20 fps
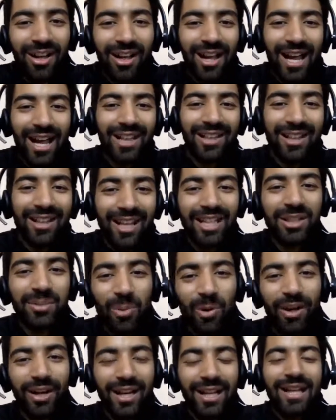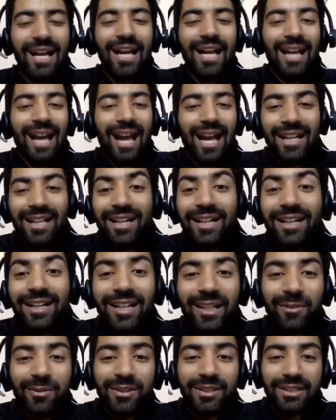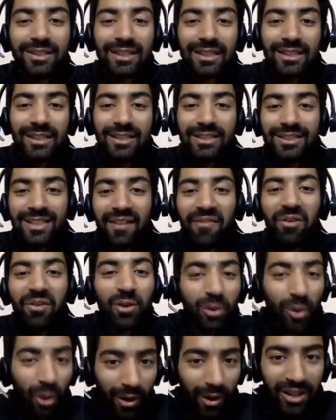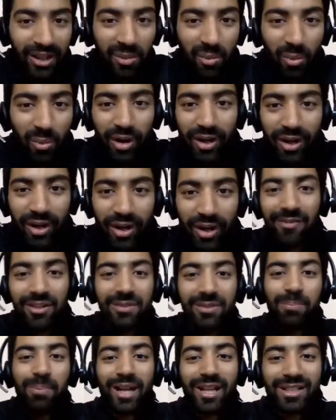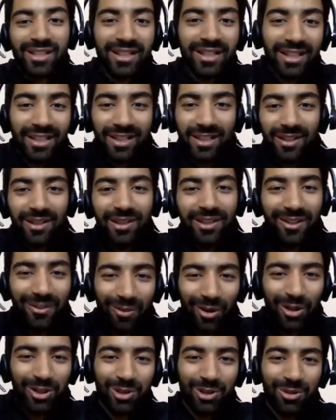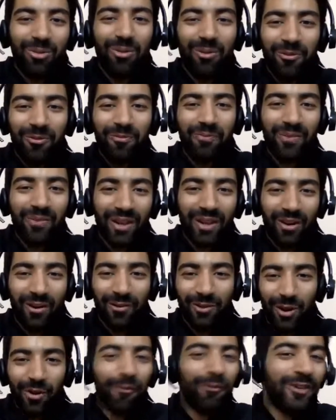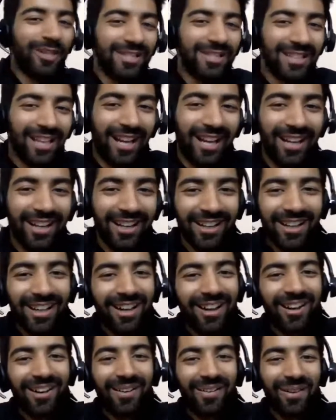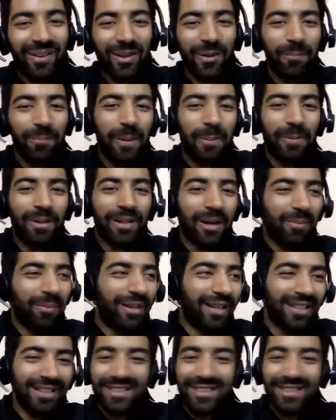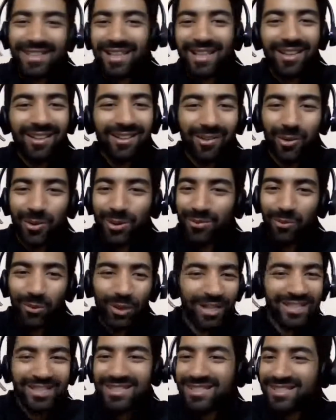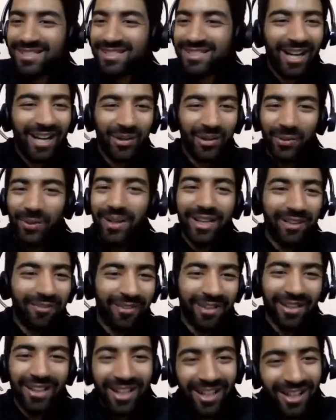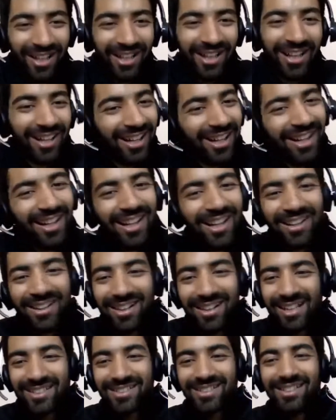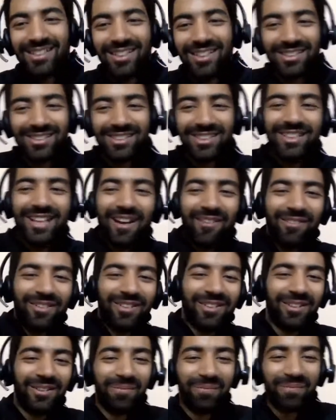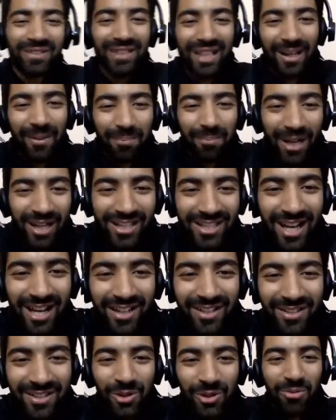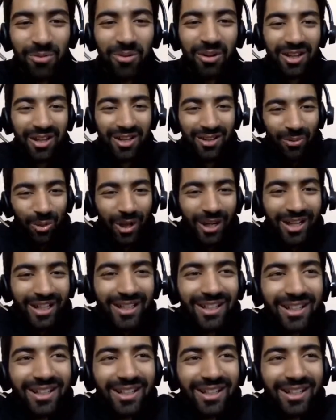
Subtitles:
And the next morning, I literally was 7 o'clock in the morning. I was brushing in the washroom of the office, and people coming in seeing what is this guy doing even. Doesn't he have a like brush at his home or what?